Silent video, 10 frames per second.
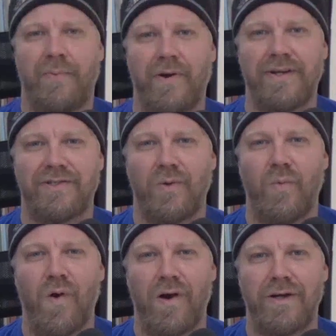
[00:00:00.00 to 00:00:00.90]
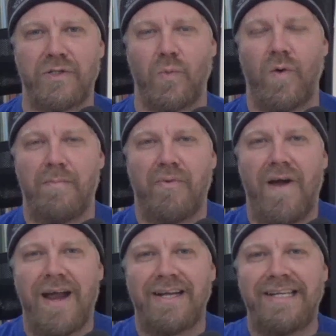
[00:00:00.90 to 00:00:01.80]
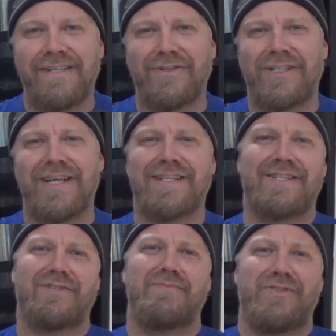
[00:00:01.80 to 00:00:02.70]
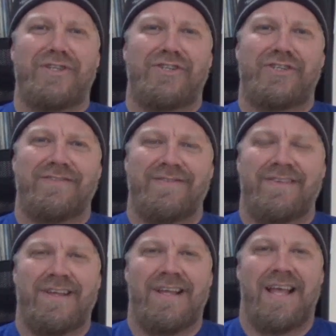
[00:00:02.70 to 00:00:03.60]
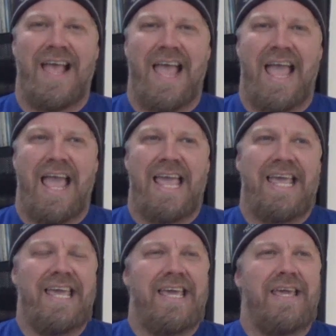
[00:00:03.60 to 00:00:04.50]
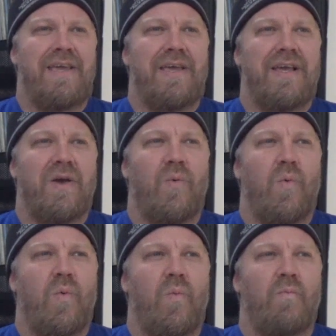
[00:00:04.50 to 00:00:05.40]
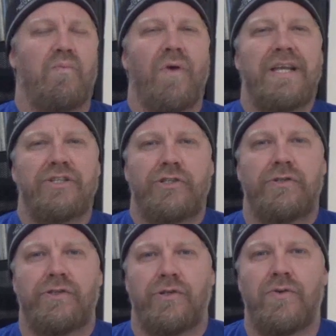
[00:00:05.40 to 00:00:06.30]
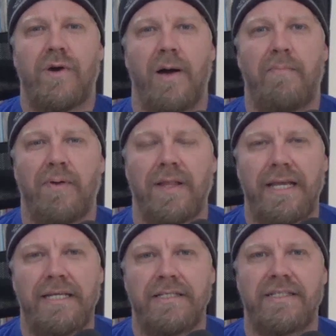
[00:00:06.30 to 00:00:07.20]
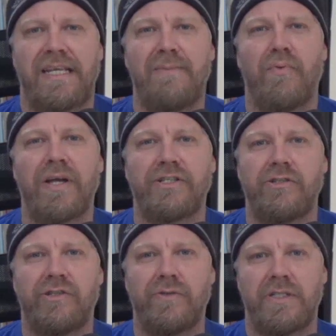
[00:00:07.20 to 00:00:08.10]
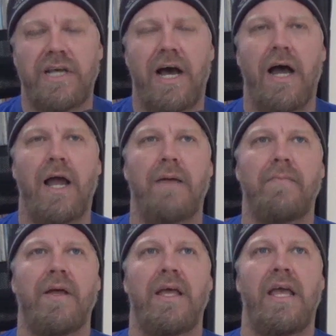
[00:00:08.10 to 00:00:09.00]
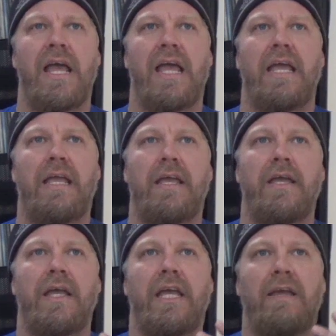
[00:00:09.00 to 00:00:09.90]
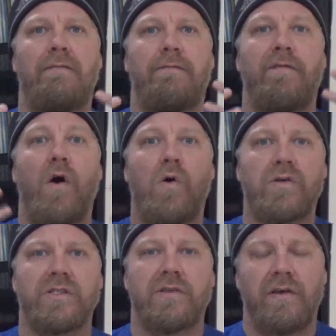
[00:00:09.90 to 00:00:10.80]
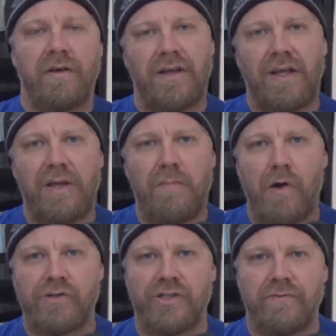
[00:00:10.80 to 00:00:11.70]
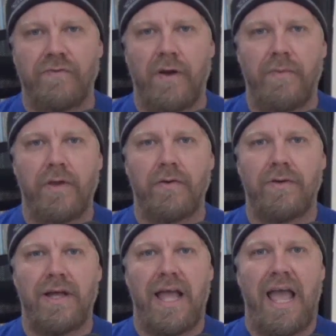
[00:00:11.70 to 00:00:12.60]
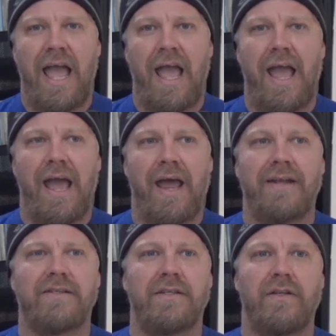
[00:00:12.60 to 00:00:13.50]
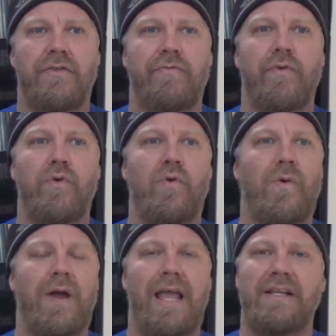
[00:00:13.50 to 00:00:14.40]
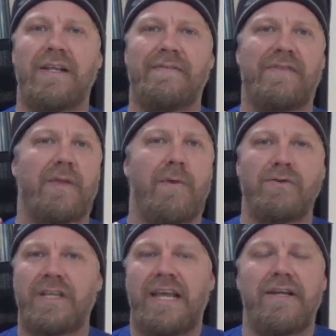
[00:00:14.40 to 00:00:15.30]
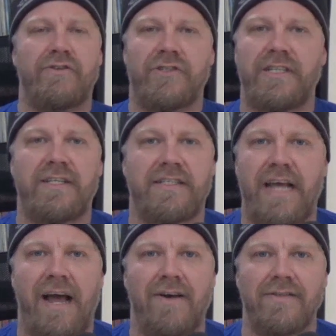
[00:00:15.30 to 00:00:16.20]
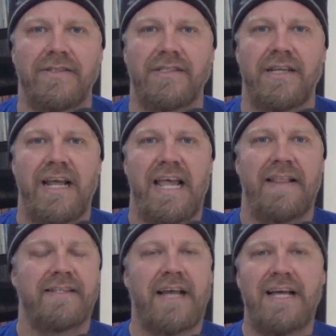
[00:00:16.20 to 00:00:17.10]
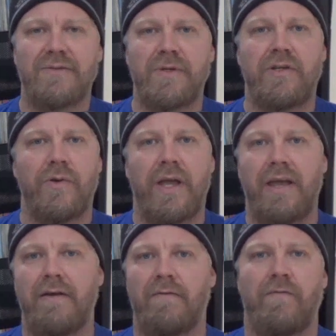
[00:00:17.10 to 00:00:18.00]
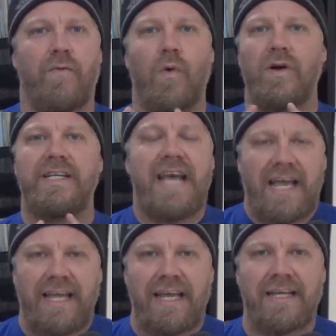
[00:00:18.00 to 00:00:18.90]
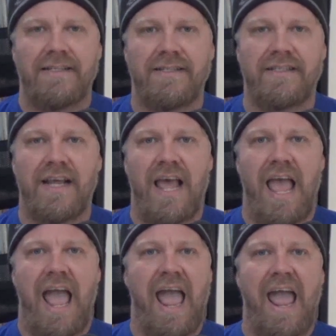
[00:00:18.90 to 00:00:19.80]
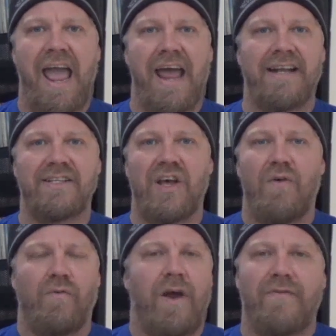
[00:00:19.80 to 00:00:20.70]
into words what Brian Eno does as a musician. He brings you to a place. He brings you to a time. He evokes emotion from you. And through the most interesting sounds, this guy has been doing it for decades. And Forever and